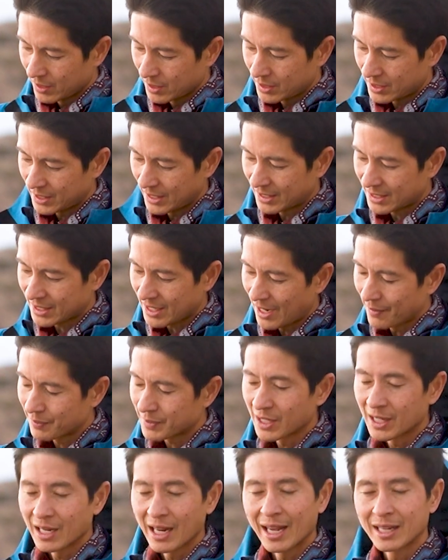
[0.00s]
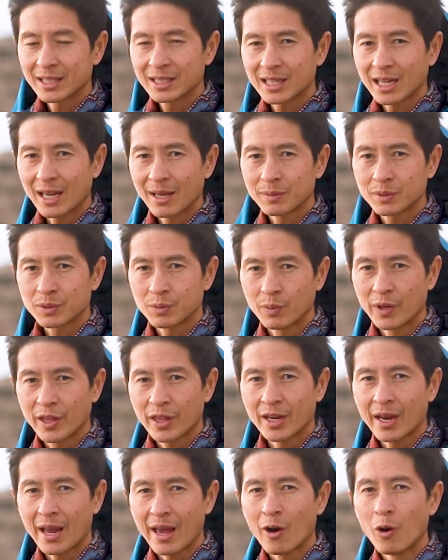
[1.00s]
seascapes and landscapes
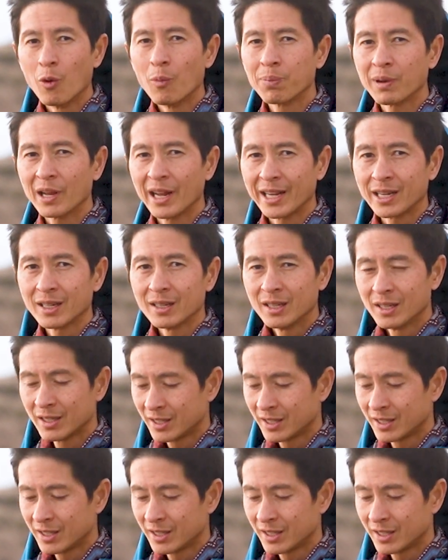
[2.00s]
with an L plate,